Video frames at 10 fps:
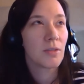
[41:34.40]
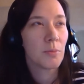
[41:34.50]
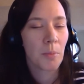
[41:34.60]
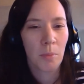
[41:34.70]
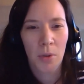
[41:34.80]

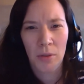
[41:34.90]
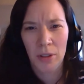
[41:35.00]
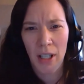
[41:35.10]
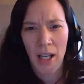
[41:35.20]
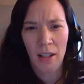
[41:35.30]
both
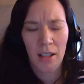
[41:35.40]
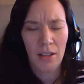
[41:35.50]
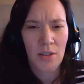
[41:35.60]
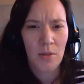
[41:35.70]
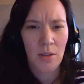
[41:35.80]
really highlighting
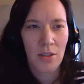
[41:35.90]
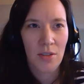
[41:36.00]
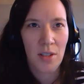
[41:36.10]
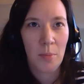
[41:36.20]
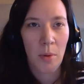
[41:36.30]
too just
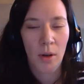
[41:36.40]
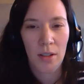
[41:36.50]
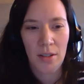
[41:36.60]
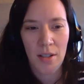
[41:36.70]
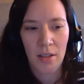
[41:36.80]
the
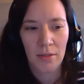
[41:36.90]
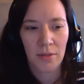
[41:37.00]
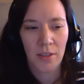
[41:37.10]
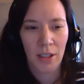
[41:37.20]
importance of